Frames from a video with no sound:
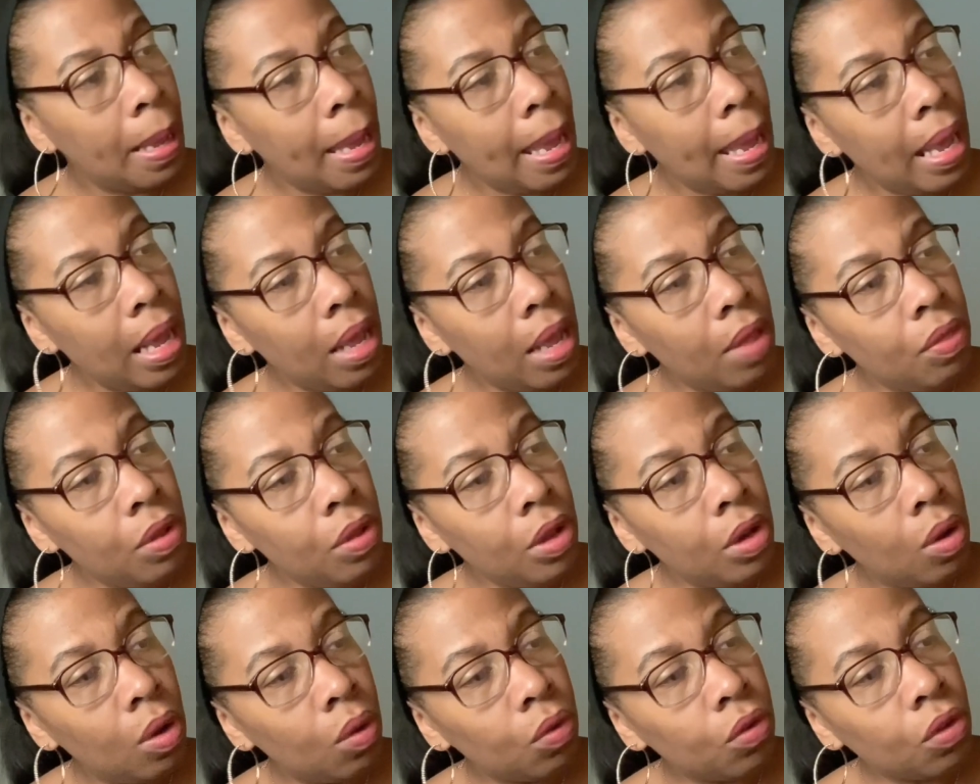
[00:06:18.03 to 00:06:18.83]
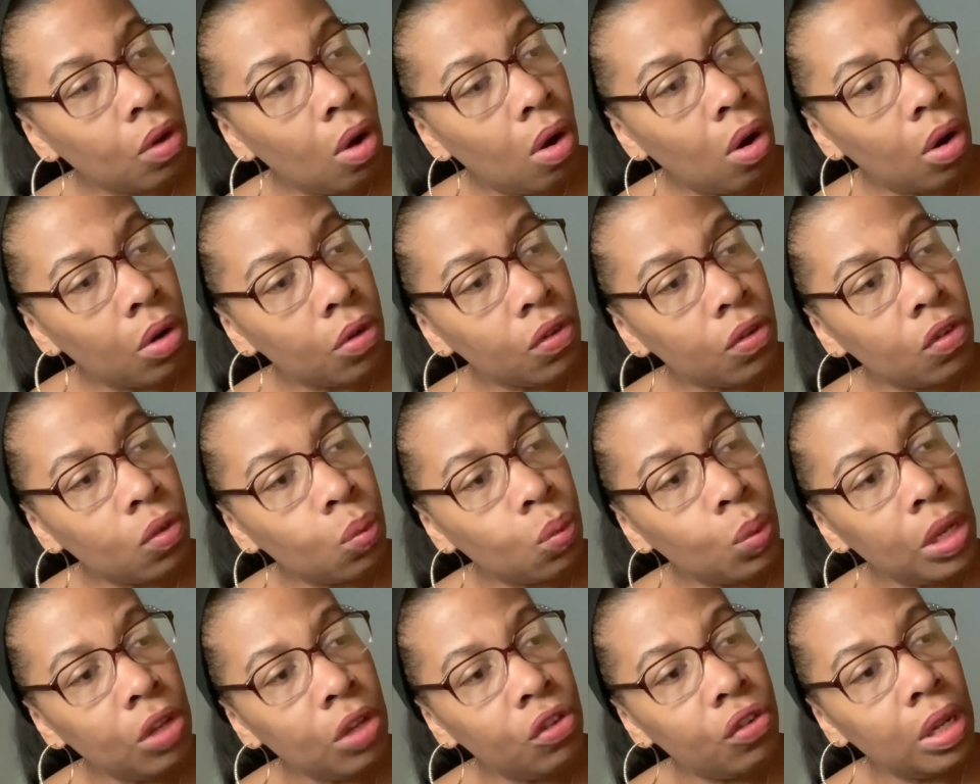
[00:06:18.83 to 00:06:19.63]
and the notes are
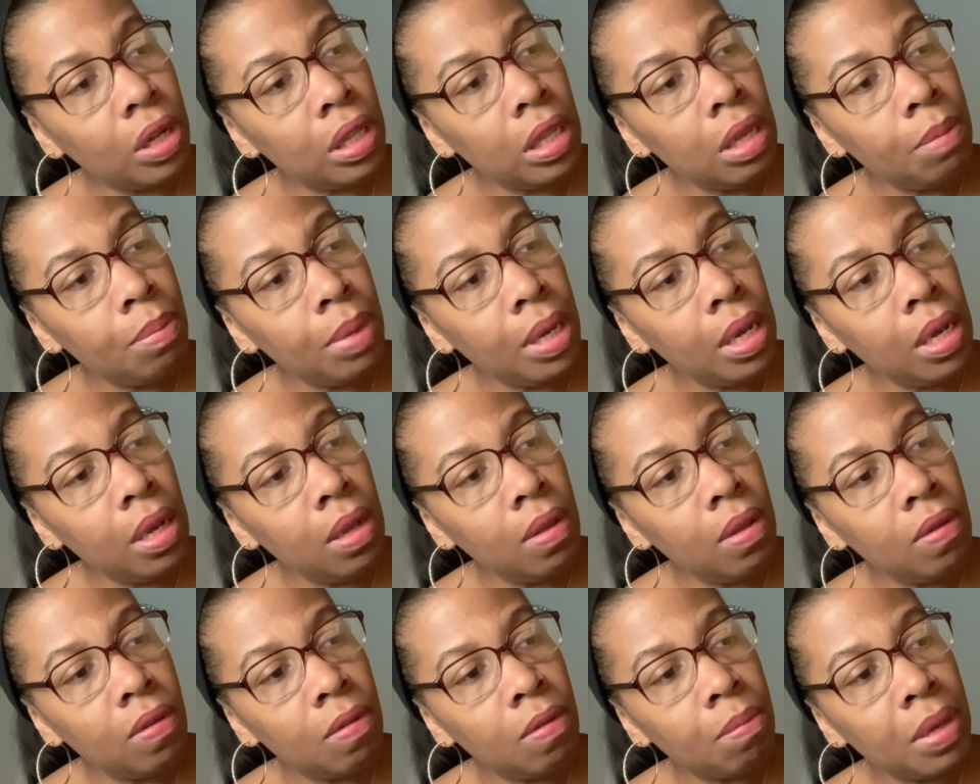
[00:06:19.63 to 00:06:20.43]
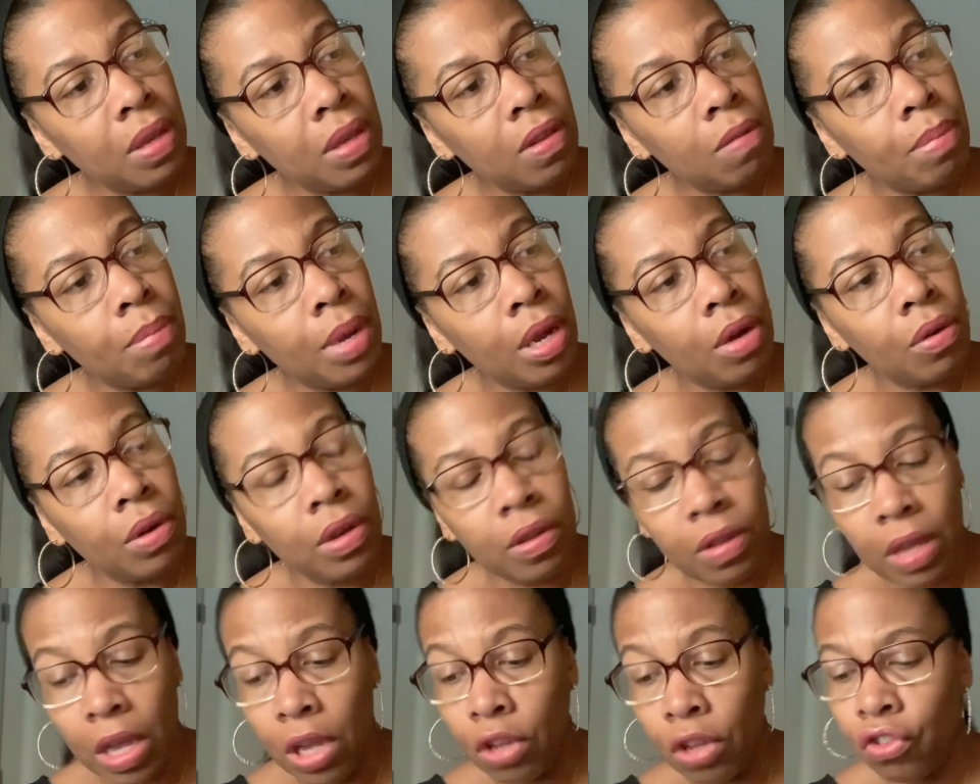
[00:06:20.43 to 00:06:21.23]
sweet jelly beans, mixed
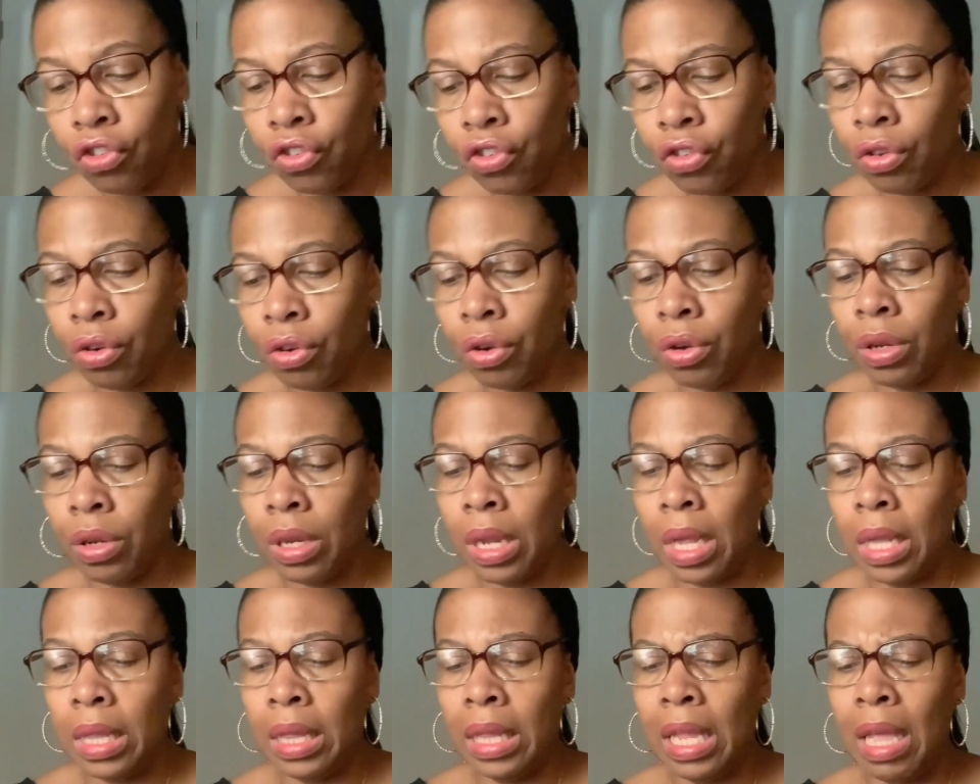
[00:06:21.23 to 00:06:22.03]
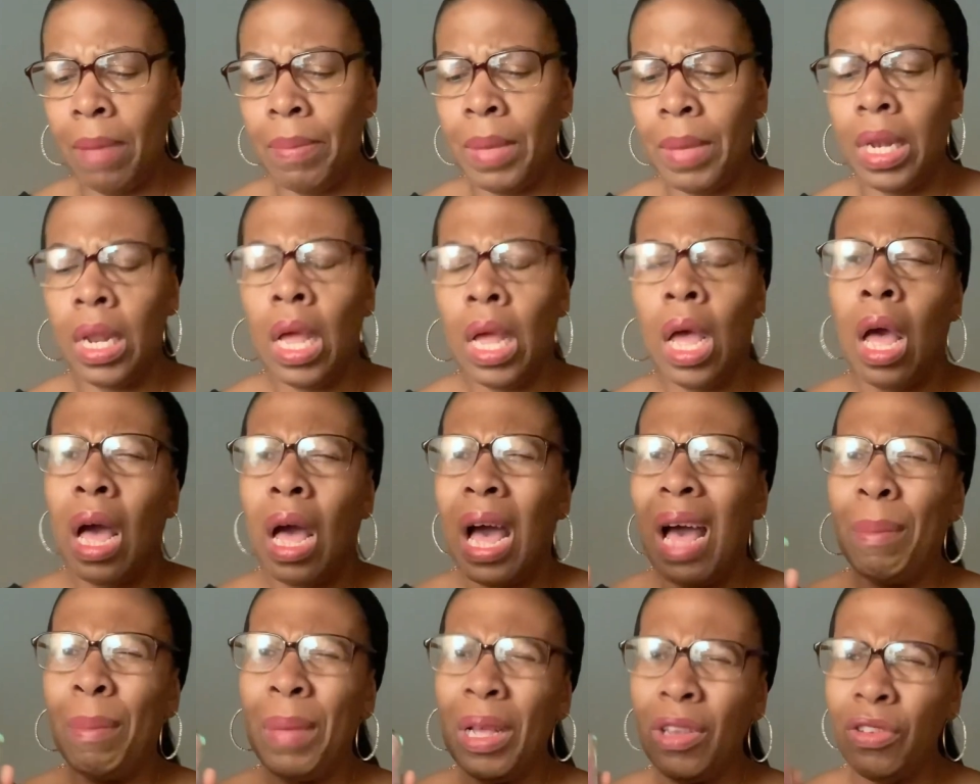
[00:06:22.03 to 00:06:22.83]
berries, and sugared lemon.
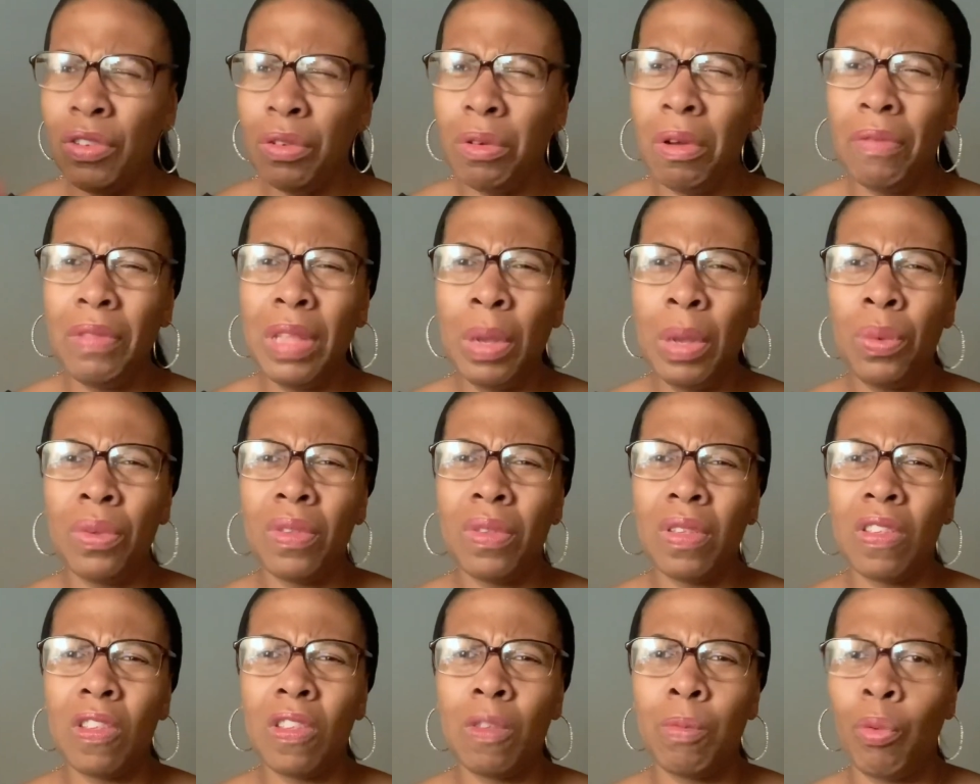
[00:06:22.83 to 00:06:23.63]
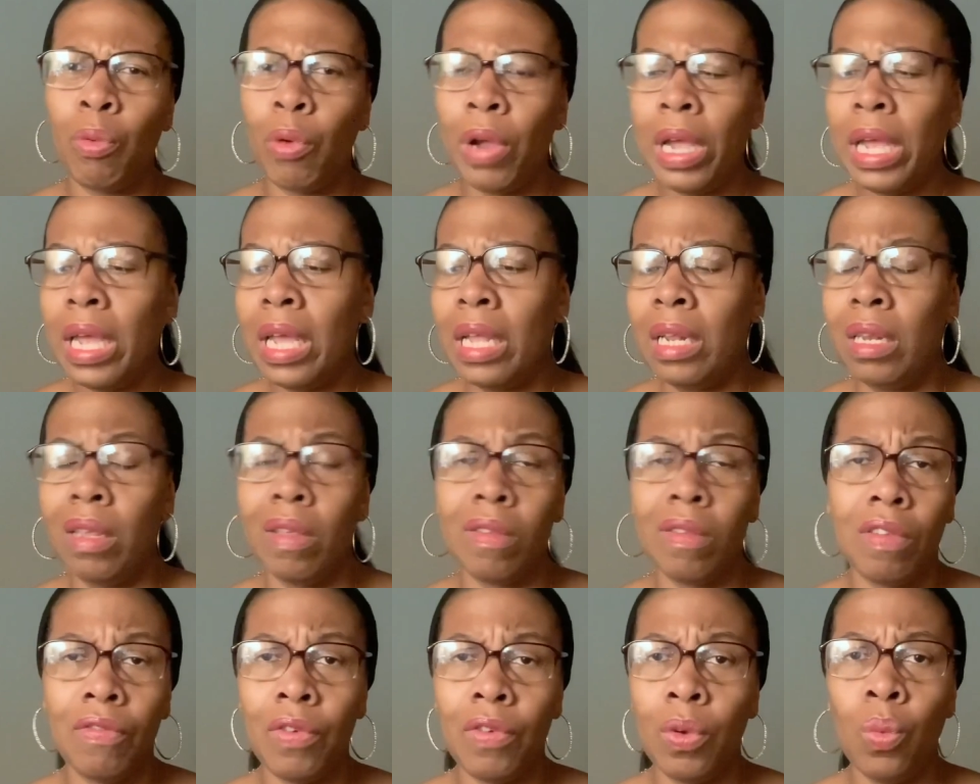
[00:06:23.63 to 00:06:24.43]
I'm not sure if there was a spray in
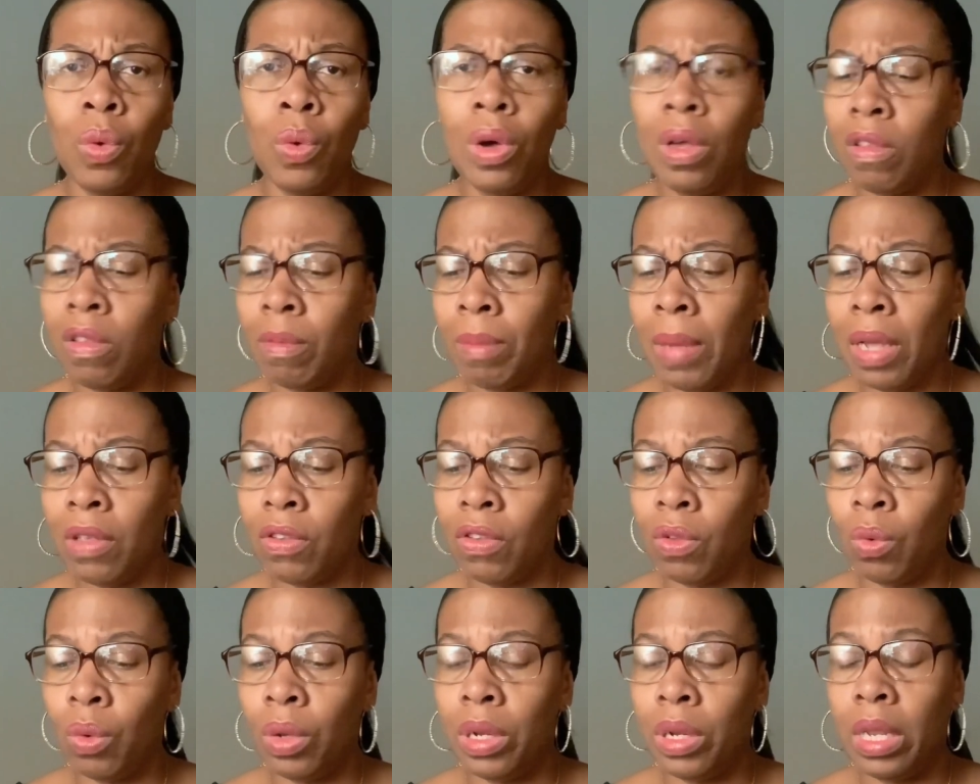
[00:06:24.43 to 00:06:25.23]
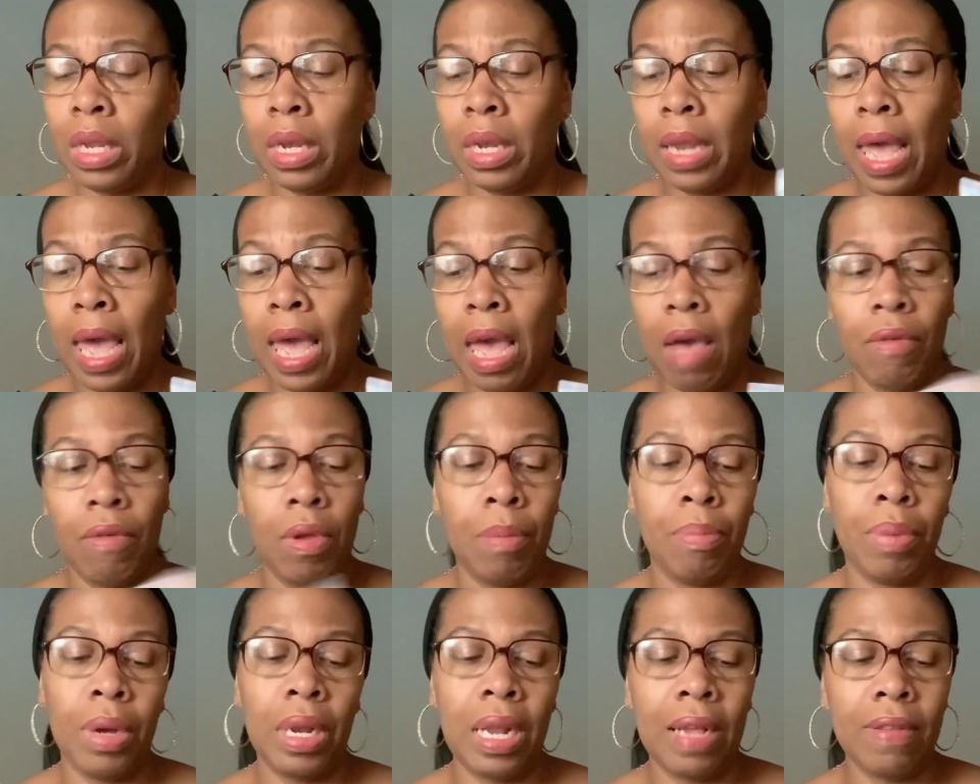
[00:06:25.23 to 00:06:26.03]
this. If it was, my store didn't have
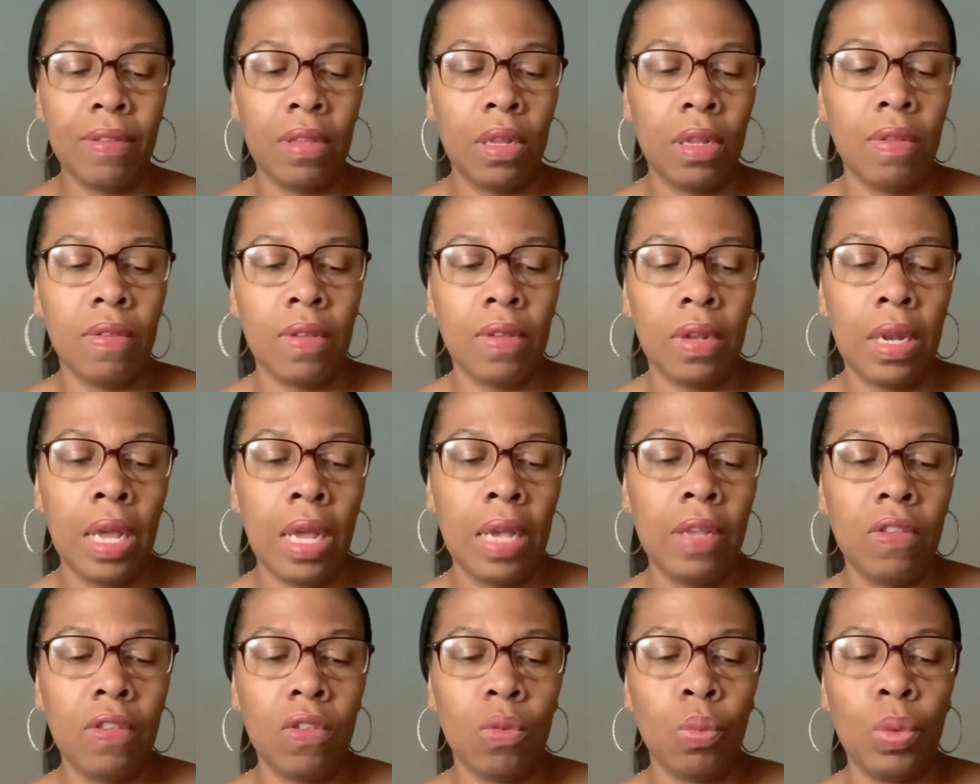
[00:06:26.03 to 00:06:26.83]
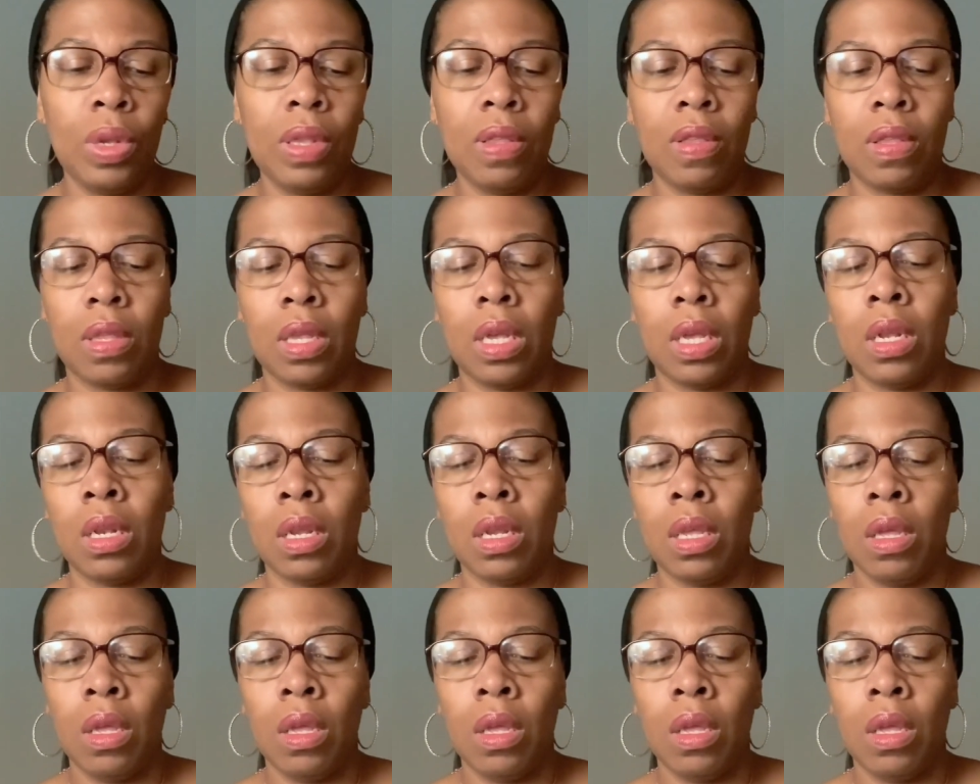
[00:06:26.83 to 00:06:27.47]
it, but I said it's a nice sweet scent.